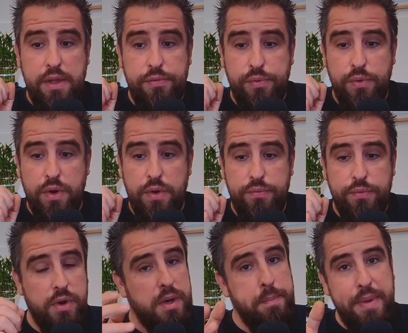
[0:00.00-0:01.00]

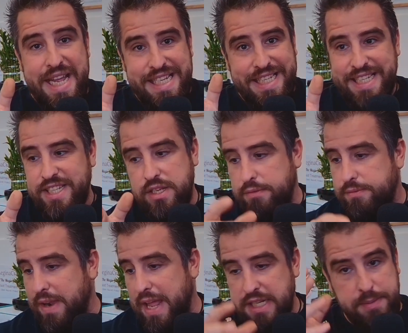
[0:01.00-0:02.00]
for the basic stuff
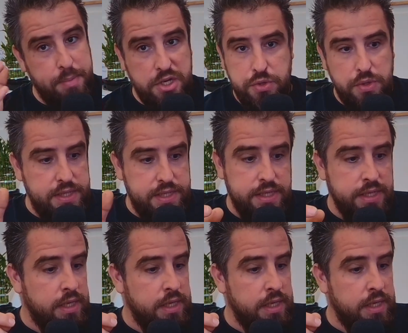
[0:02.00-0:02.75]
like spatulas